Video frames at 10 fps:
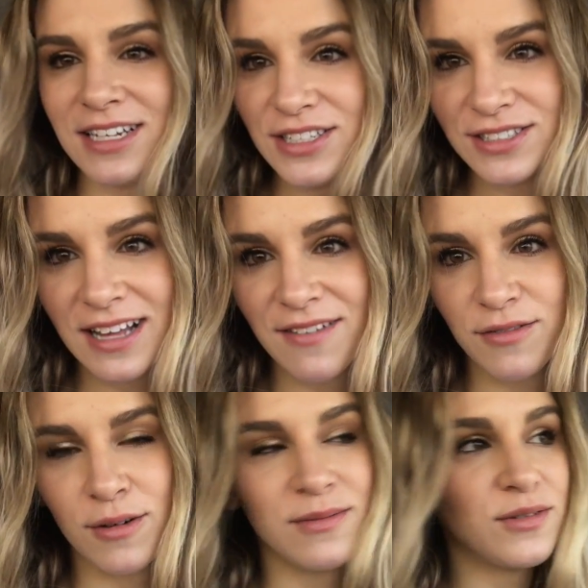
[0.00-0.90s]
can you do that
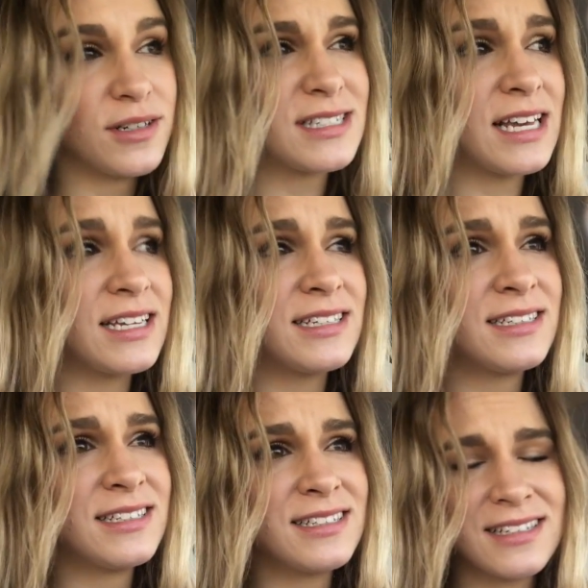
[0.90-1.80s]
for before it's like,
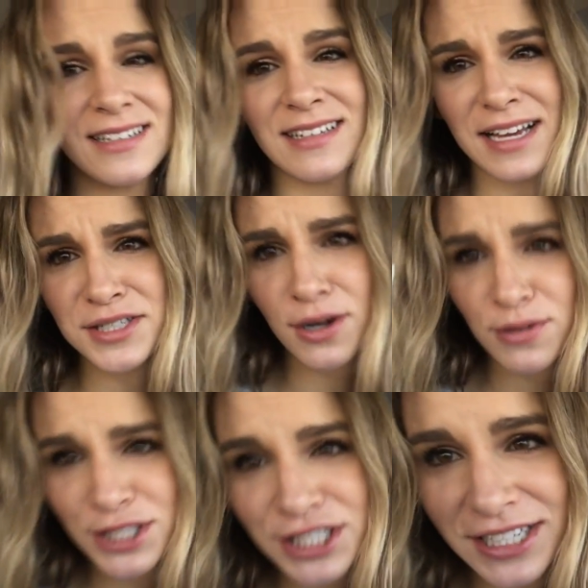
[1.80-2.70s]
get
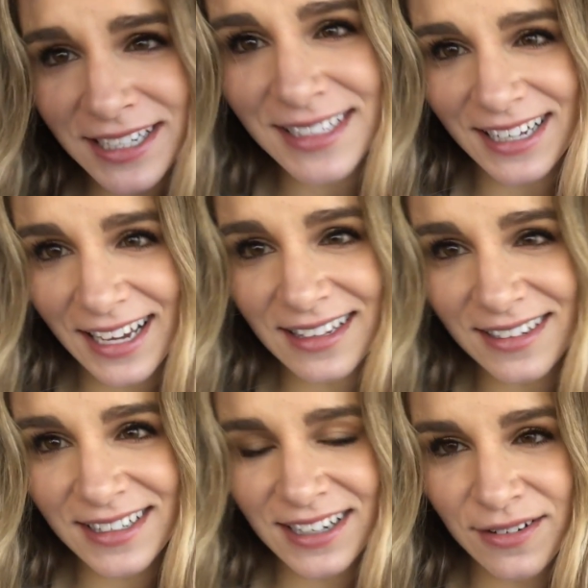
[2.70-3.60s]
your shit
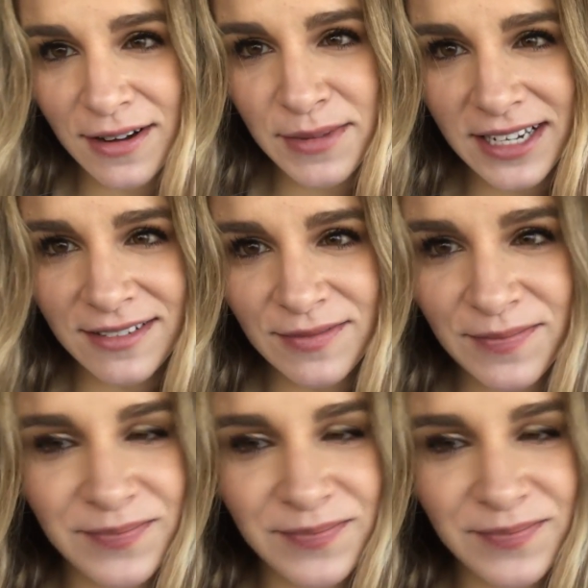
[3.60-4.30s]
together, you know what I mean?